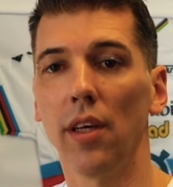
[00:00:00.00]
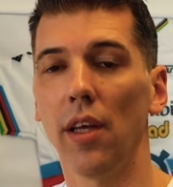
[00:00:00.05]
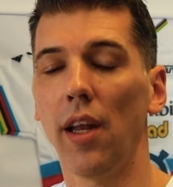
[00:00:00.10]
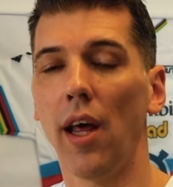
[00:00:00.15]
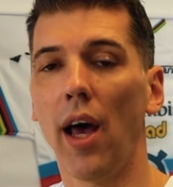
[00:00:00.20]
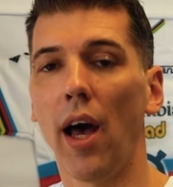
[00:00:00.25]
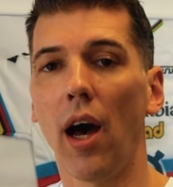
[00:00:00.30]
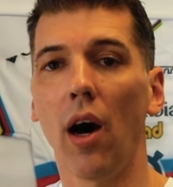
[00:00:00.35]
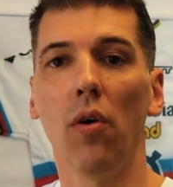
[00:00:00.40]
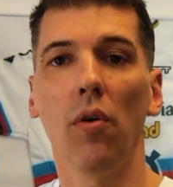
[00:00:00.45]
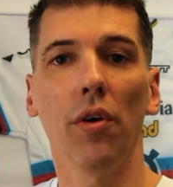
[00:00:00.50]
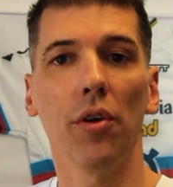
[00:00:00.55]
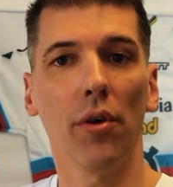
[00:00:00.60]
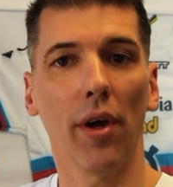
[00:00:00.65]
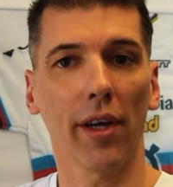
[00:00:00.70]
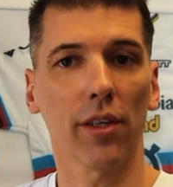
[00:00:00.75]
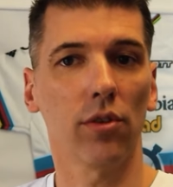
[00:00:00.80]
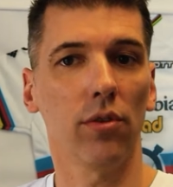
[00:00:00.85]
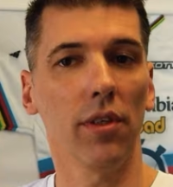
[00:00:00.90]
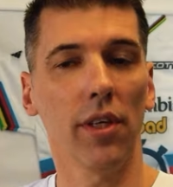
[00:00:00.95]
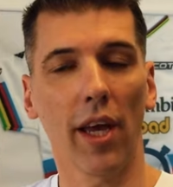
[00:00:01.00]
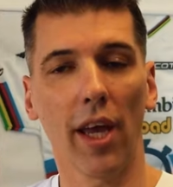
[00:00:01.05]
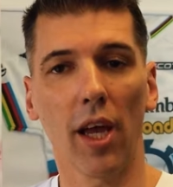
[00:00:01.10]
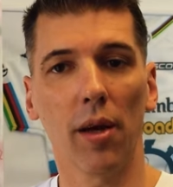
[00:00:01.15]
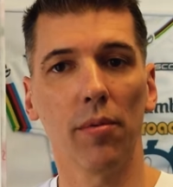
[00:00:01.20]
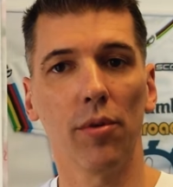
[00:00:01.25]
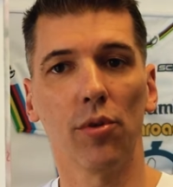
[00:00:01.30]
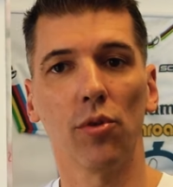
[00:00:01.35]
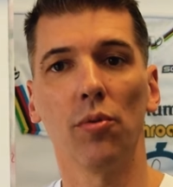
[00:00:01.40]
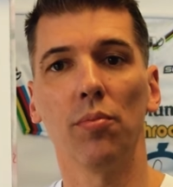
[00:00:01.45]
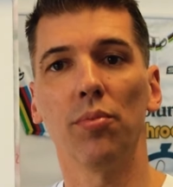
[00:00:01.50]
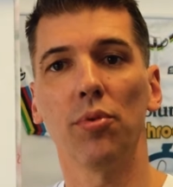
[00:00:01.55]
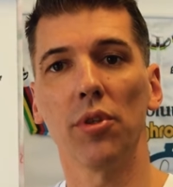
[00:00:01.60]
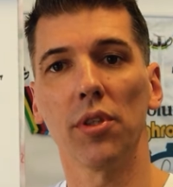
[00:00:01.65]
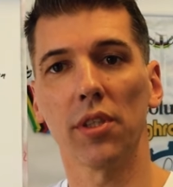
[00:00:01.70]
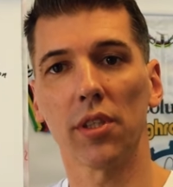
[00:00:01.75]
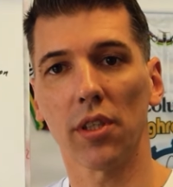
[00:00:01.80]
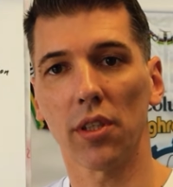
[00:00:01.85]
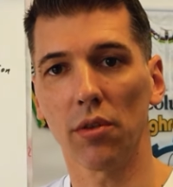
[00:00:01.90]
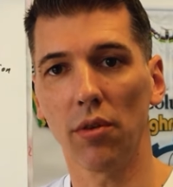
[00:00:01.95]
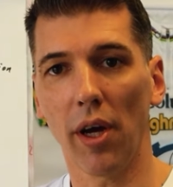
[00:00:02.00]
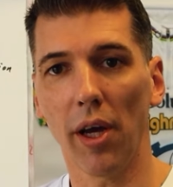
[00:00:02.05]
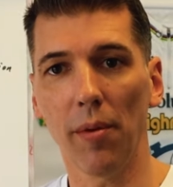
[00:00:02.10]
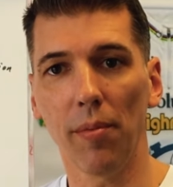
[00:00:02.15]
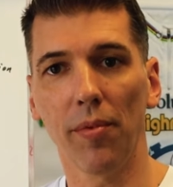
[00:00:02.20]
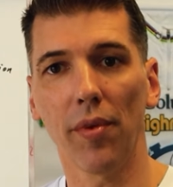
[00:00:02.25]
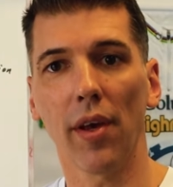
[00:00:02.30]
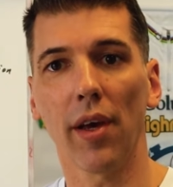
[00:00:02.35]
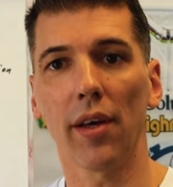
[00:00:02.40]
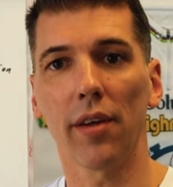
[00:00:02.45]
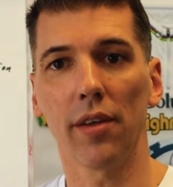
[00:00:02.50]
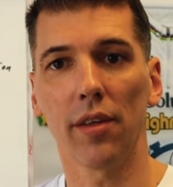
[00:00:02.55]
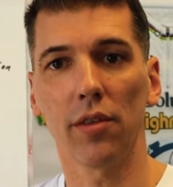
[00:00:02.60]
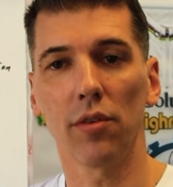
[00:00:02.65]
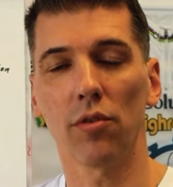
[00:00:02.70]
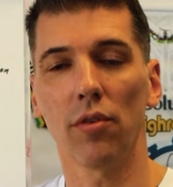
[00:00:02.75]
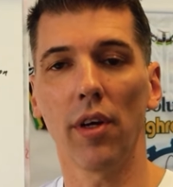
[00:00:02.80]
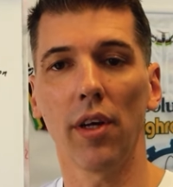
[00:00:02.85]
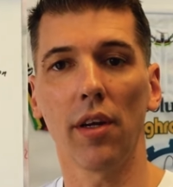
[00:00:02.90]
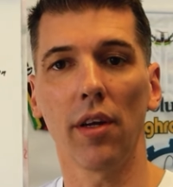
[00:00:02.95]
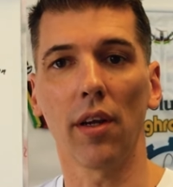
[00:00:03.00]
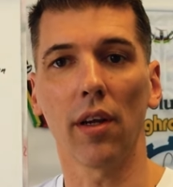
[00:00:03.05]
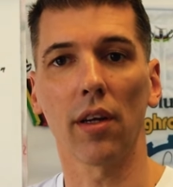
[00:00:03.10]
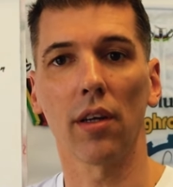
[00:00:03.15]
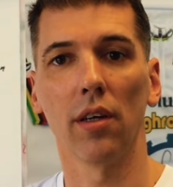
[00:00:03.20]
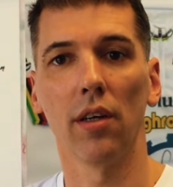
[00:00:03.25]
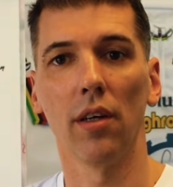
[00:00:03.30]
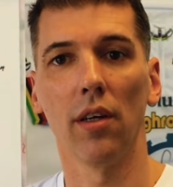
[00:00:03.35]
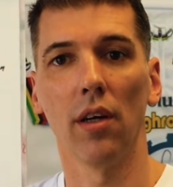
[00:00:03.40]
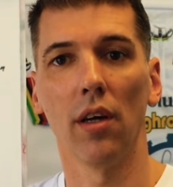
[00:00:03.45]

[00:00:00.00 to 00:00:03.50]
and how are you actually able to prescribe that in training?